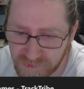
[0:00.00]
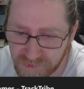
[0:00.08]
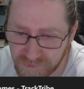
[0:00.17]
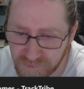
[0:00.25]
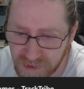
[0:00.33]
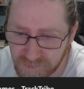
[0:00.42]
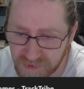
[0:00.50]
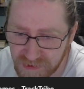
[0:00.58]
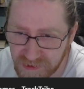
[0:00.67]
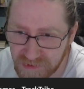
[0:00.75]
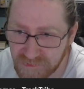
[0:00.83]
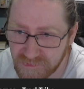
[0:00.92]
here to maybe
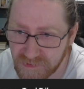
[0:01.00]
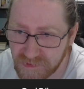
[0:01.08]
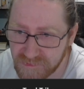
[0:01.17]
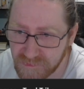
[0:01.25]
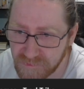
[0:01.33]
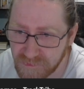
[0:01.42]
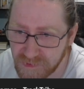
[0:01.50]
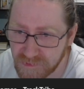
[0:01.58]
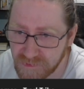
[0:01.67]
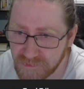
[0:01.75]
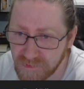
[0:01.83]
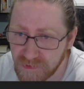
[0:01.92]
get something
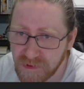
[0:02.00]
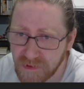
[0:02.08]
good.